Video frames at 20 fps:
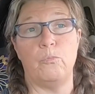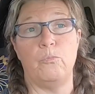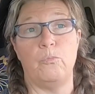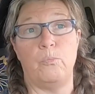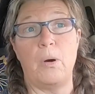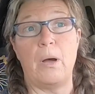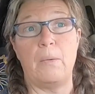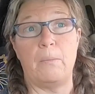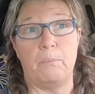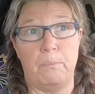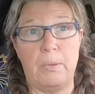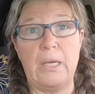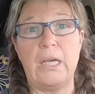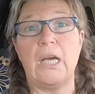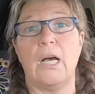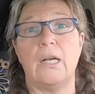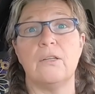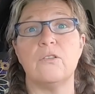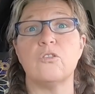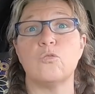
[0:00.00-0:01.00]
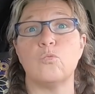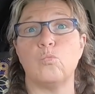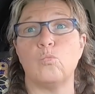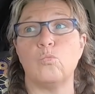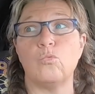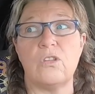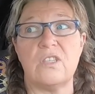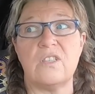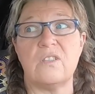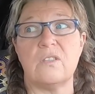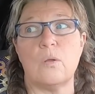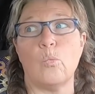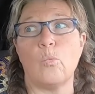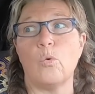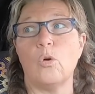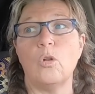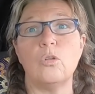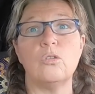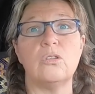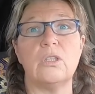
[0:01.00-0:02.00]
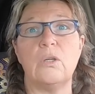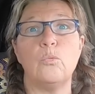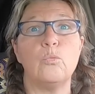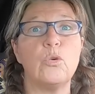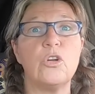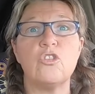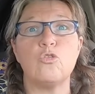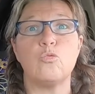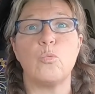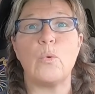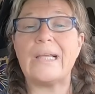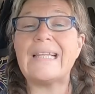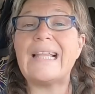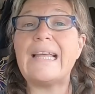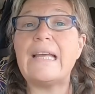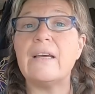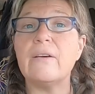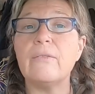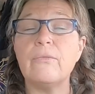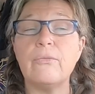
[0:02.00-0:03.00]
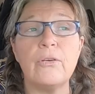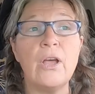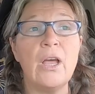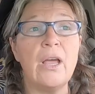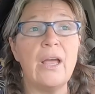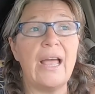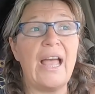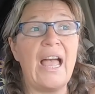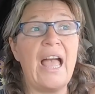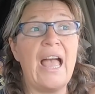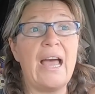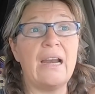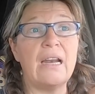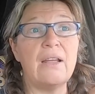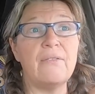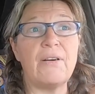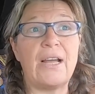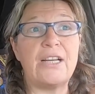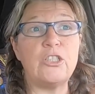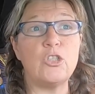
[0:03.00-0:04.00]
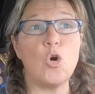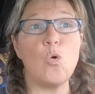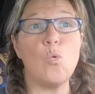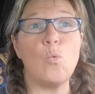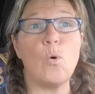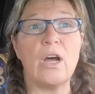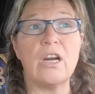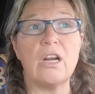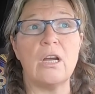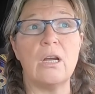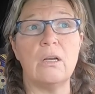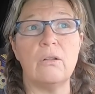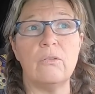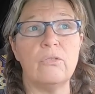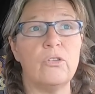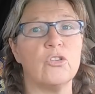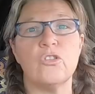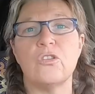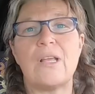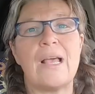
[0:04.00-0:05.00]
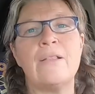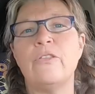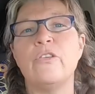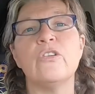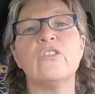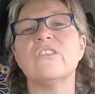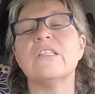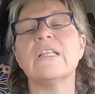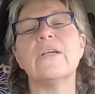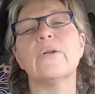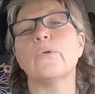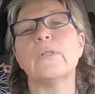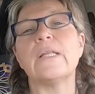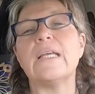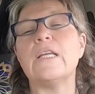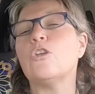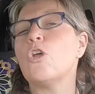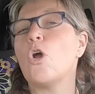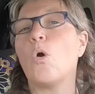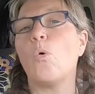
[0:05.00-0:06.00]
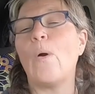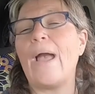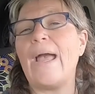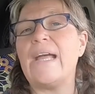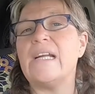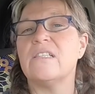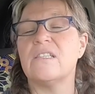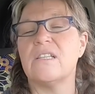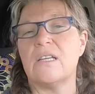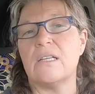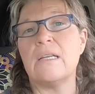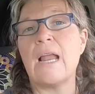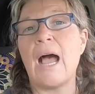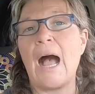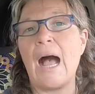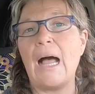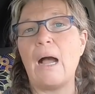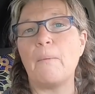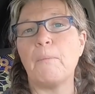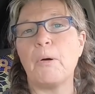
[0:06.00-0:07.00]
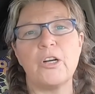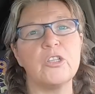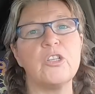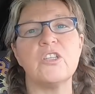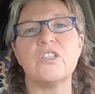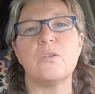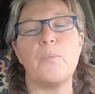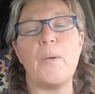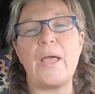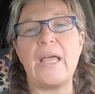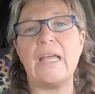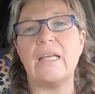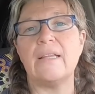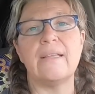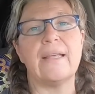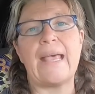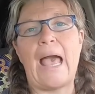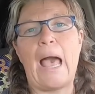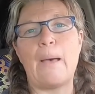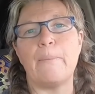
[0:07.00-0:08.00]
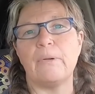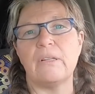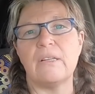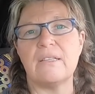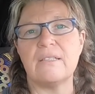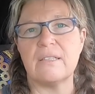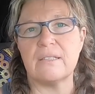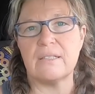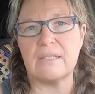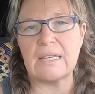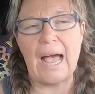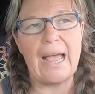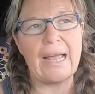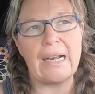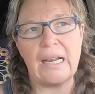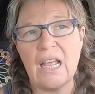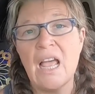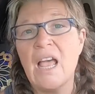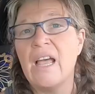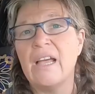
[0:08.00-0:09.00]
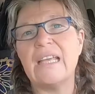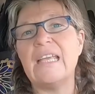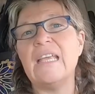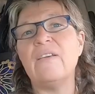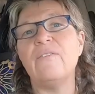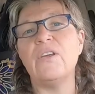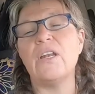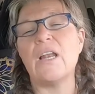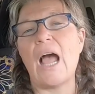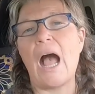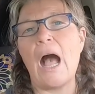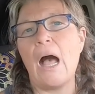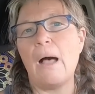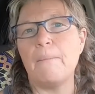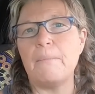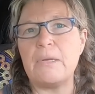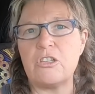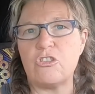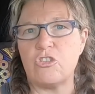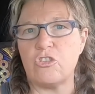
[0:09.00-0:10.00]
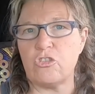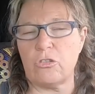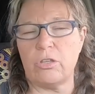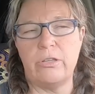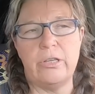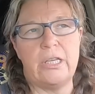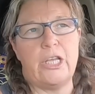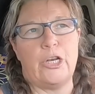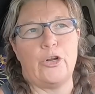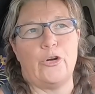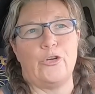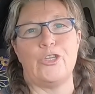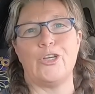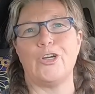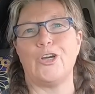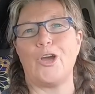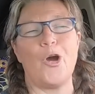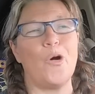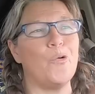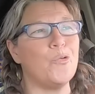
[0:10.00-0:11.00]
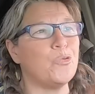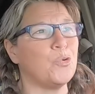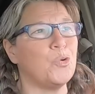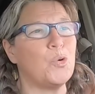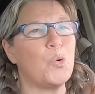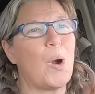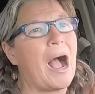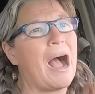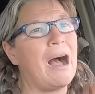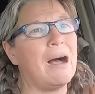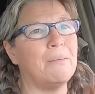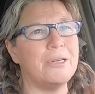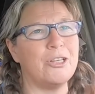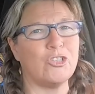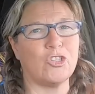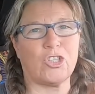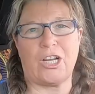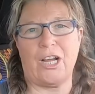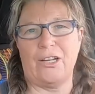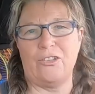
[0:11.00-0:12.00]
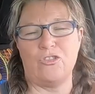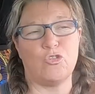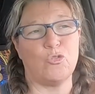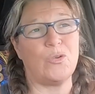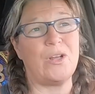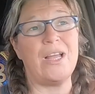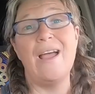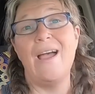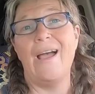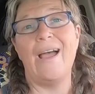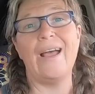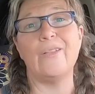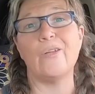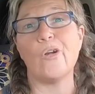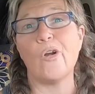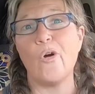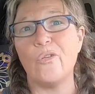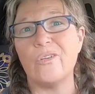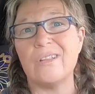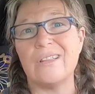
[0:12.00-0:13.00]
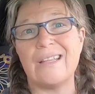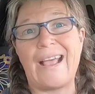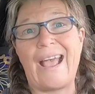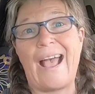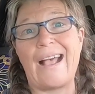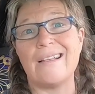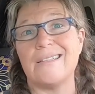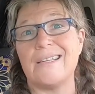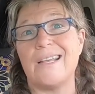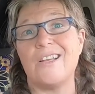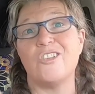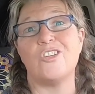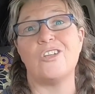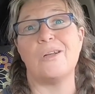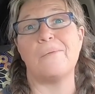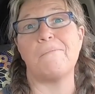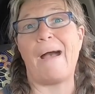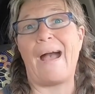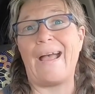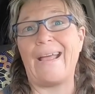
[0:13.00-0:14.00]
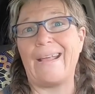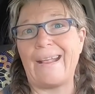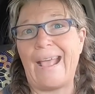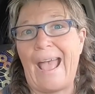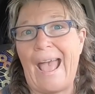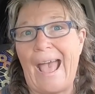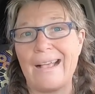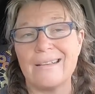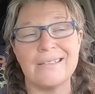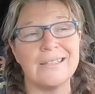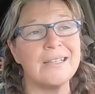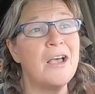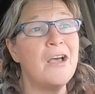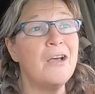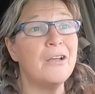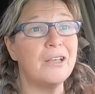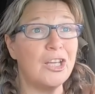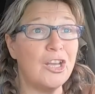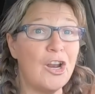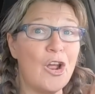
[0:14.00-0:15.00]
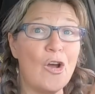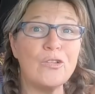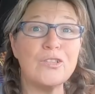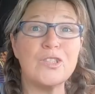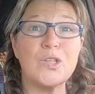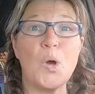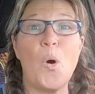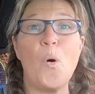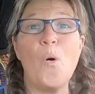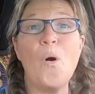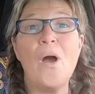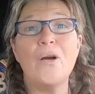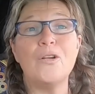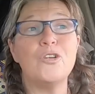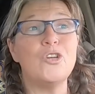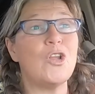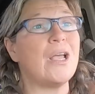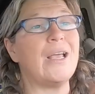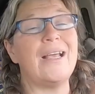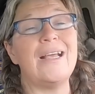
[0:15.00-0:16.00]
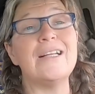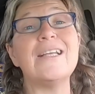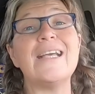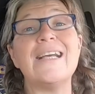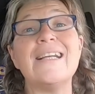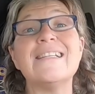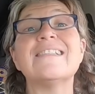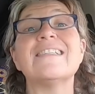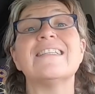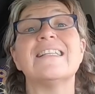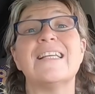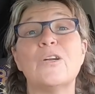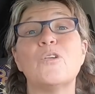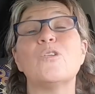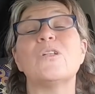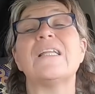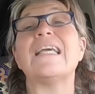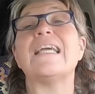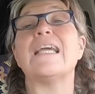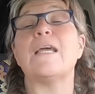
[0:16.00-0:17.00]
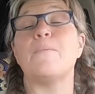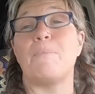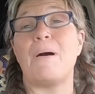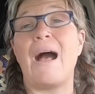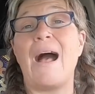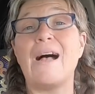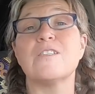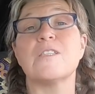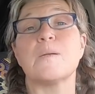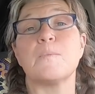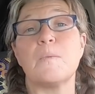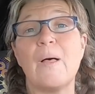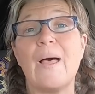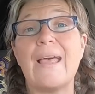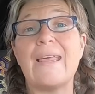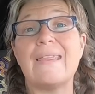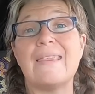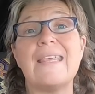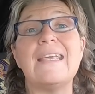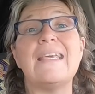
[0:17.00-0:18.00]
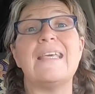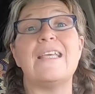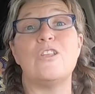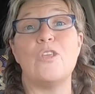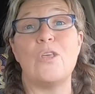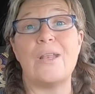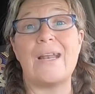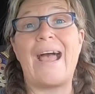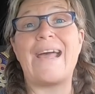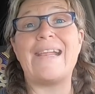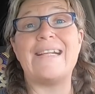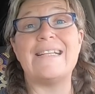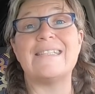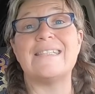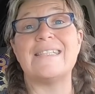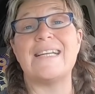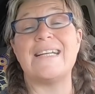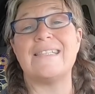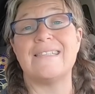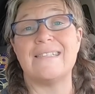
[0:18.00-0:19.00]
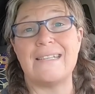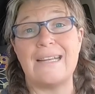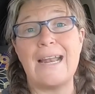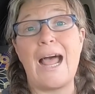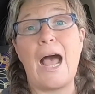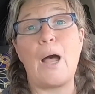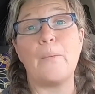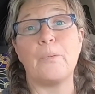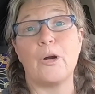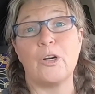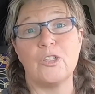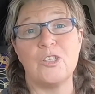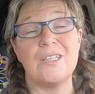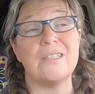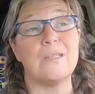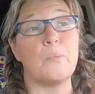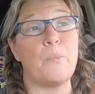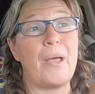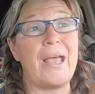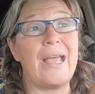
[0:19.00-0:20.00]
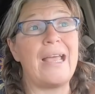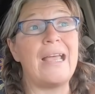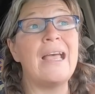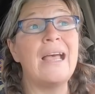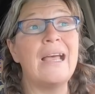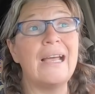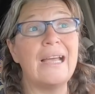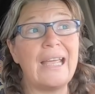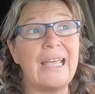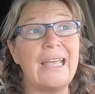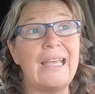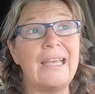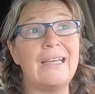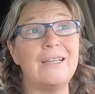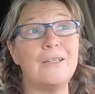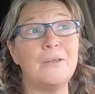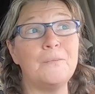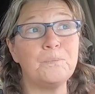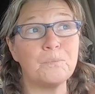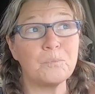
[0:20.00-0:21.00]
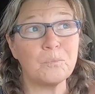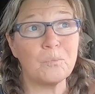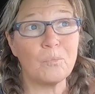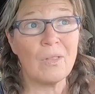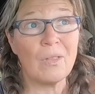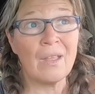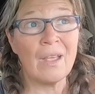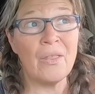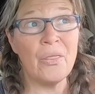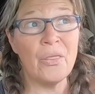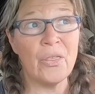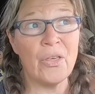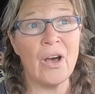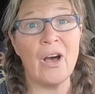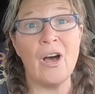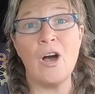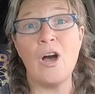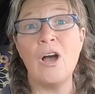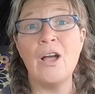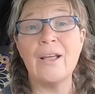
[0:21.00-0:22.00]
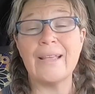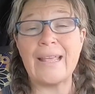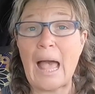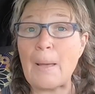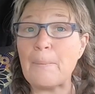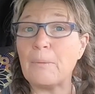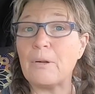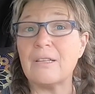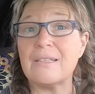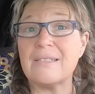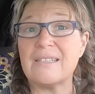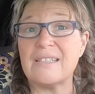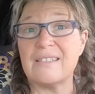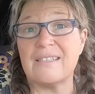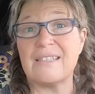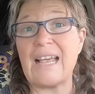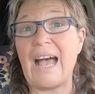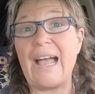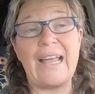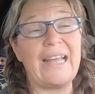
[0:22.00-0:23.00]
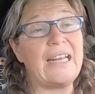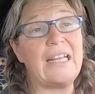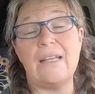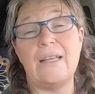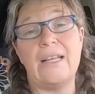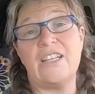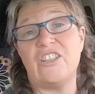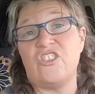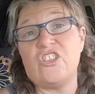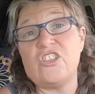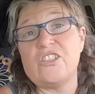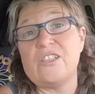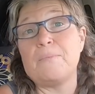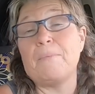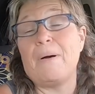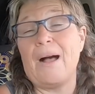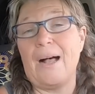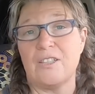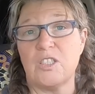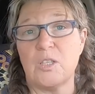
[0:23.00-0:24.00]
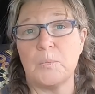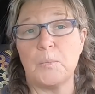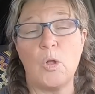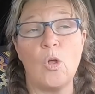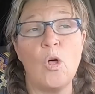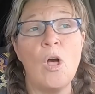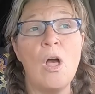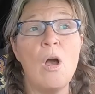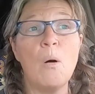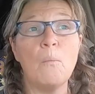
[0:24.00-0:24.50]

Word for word: but because this is the world in which we live and if I don't want to, there's there's literally no way to not participate in the capitalist society. Even Amish, you know, you go through Amish country and they're going to the gas station and buying gas, you know. So it it's literally impossible, I think, in United States to not participate in the capitalist society. It's just impossible.